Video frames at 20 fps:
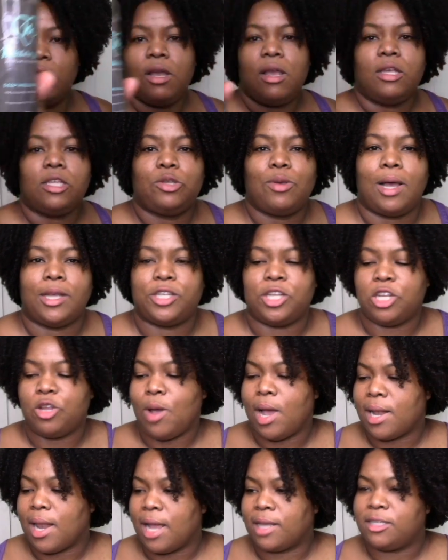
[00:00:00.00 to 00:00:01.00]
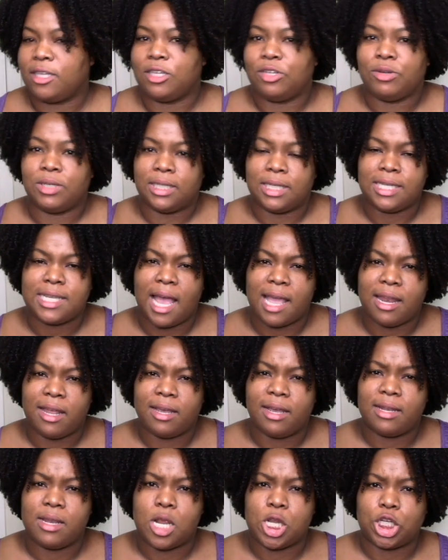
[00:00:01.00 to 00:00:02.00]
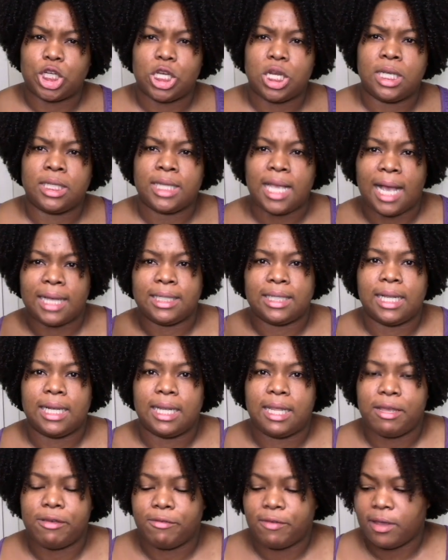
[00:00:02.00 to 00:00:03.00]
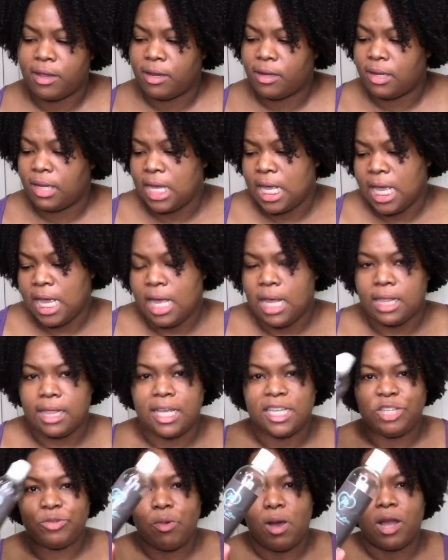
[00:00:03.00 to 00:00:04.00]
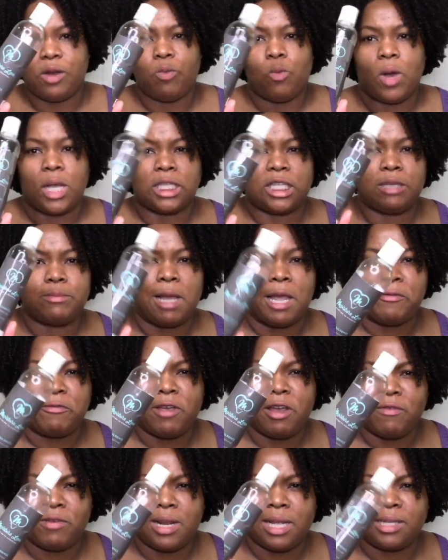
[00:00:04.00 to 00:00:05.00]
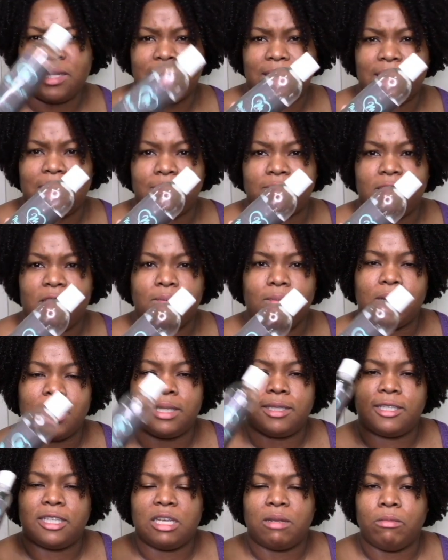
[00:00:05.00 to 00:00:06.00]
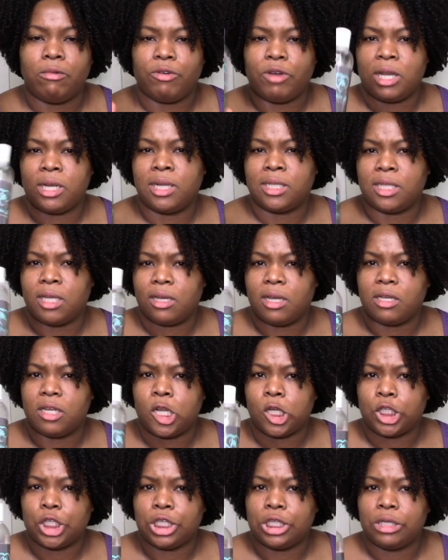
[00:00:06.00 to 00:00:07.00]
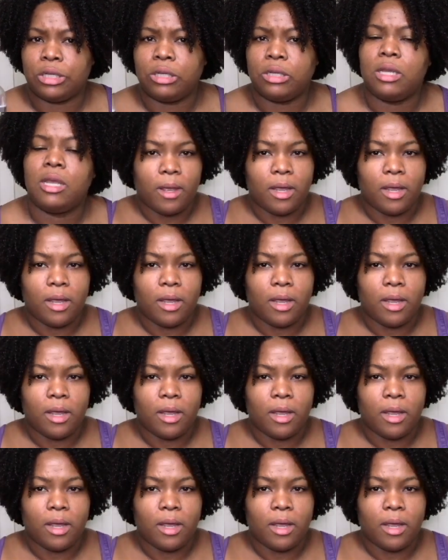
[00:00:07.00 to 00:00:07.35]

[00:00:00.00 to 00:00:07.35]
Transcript: So as you know, I like to use these kind of conditioners as a leave-in this one wasn't my favorite as a leave-in, but it seemed great as a conditioner.